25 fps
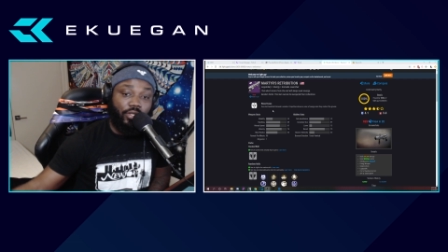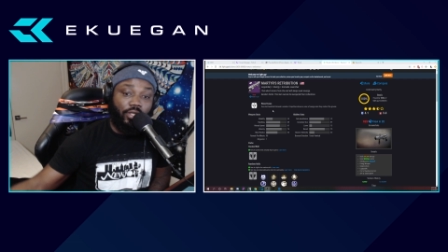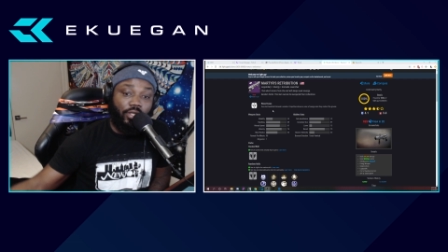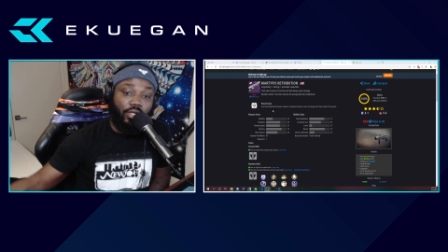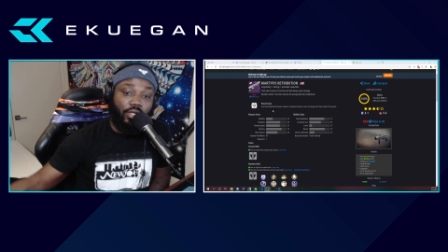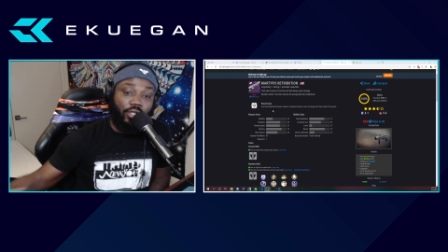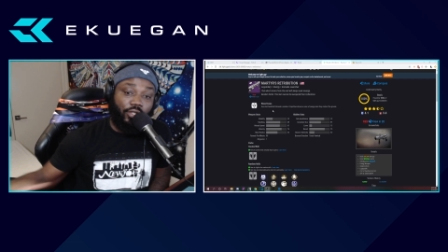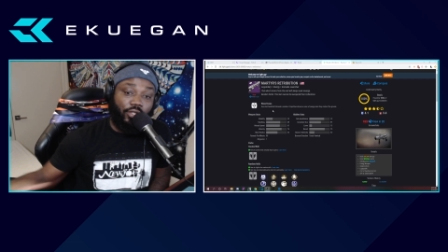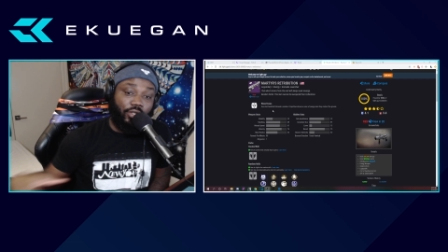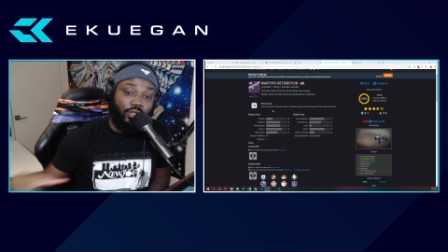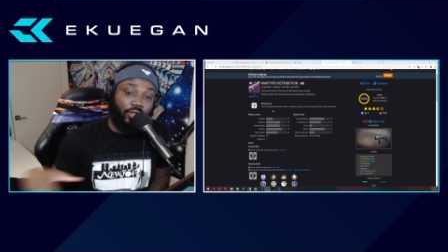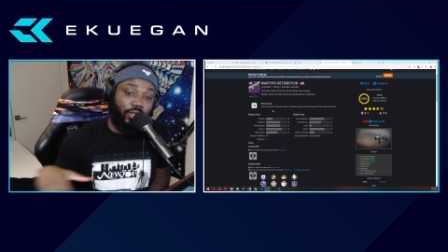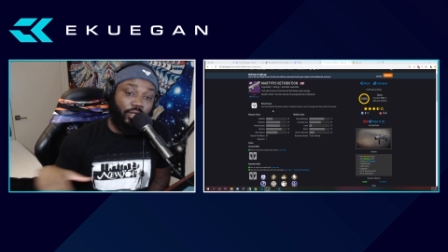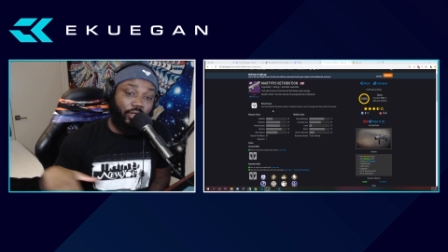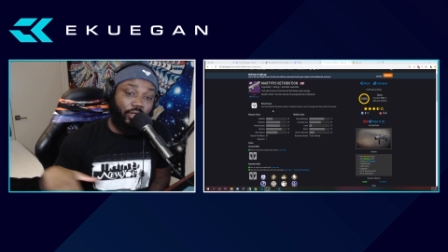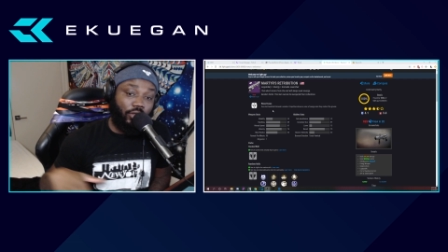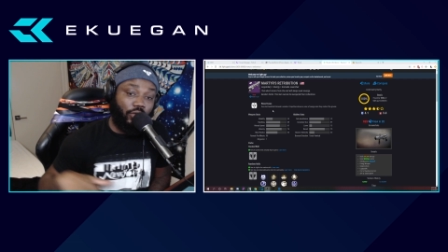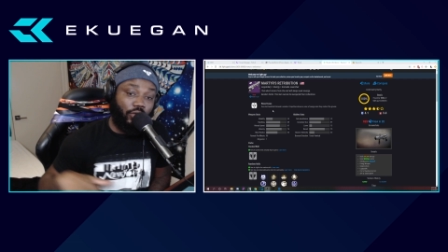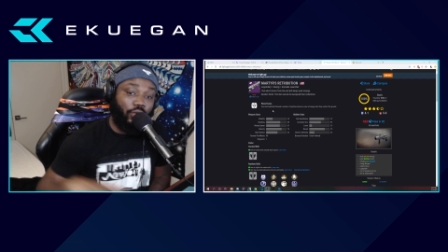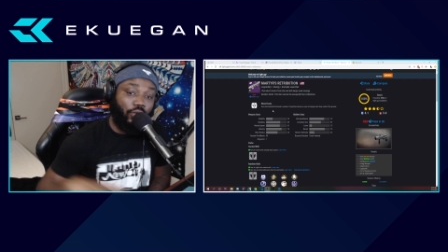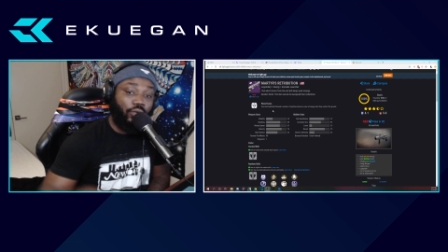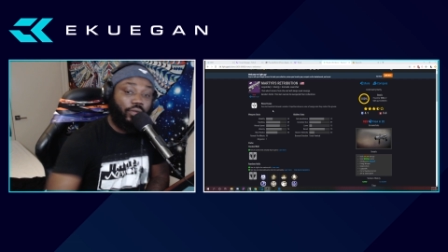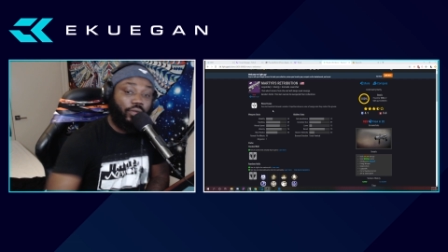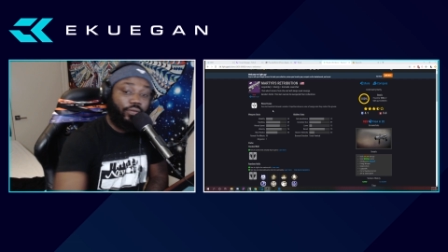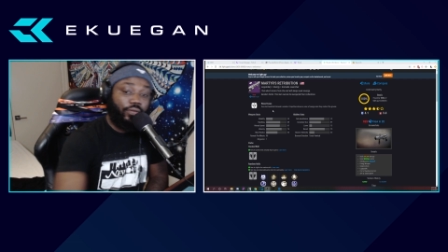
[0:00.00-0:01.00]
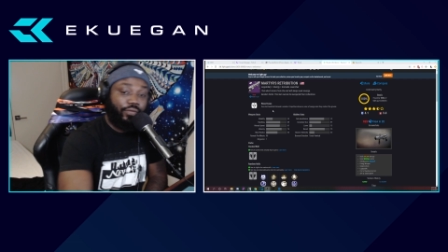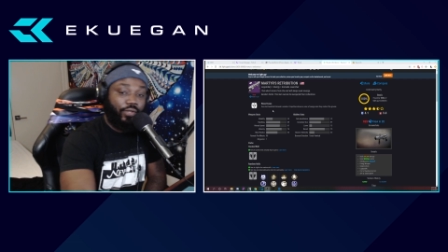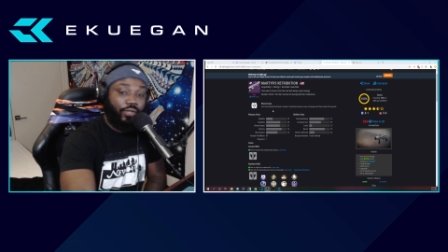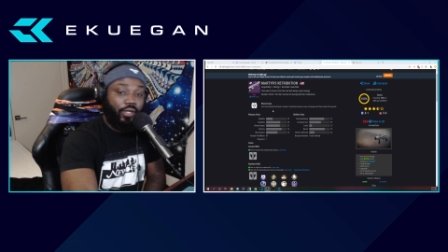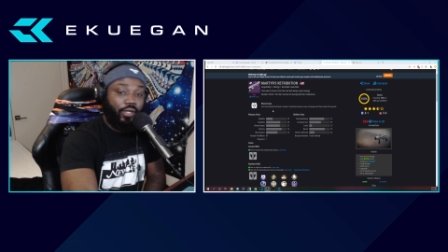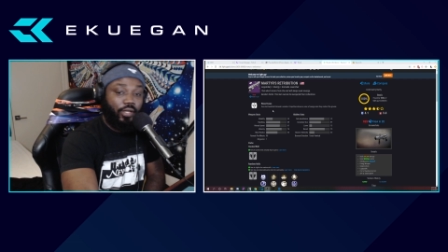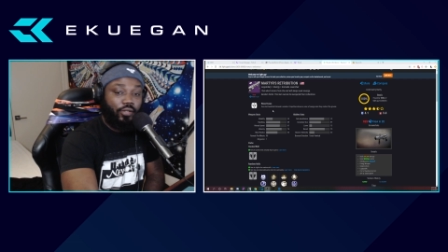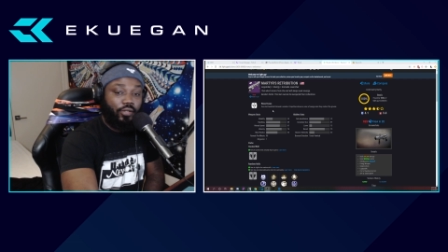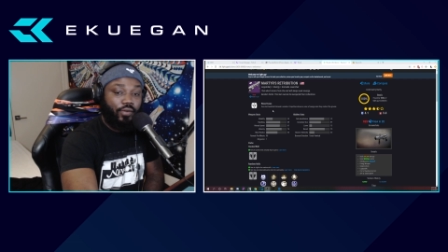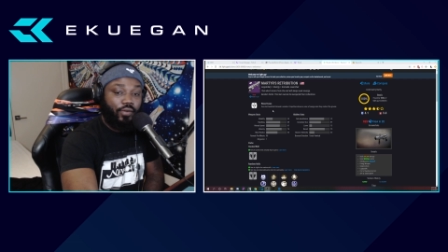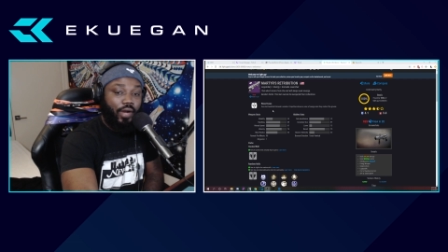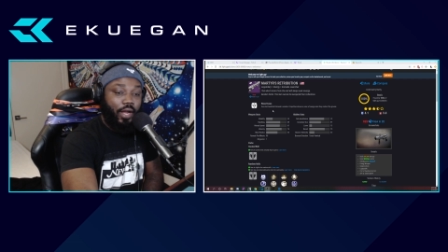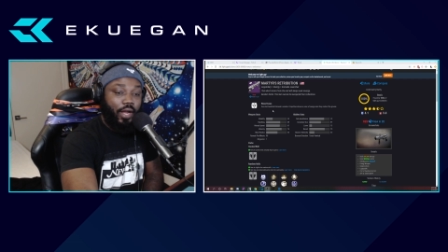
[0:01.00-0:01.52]
initially through the
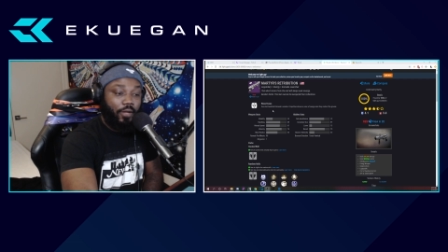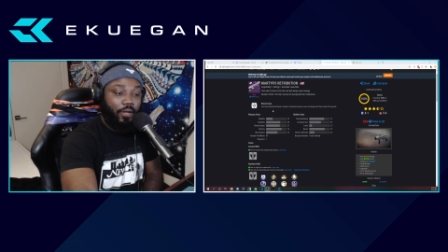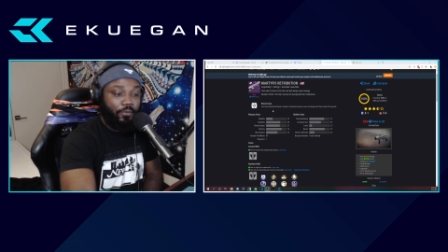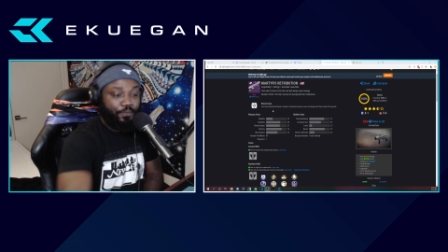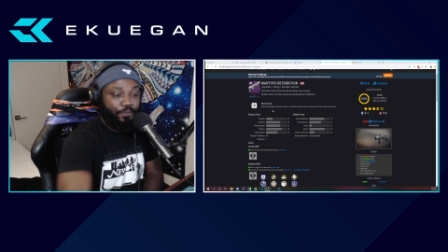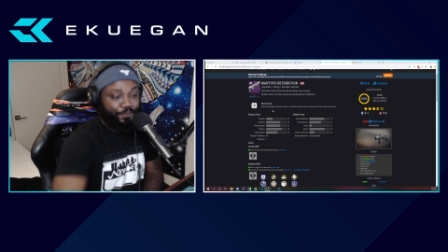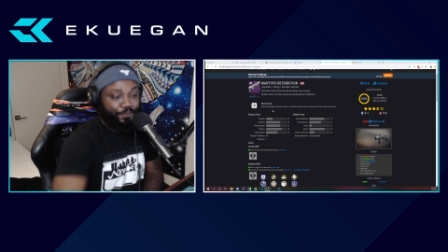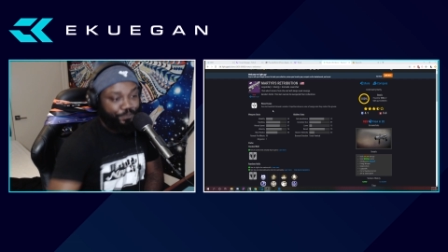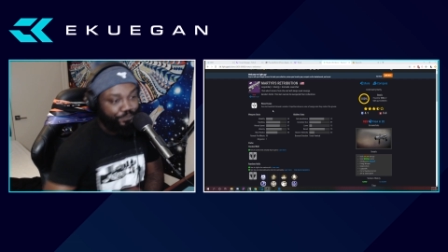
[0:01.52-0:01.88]
freaking ground,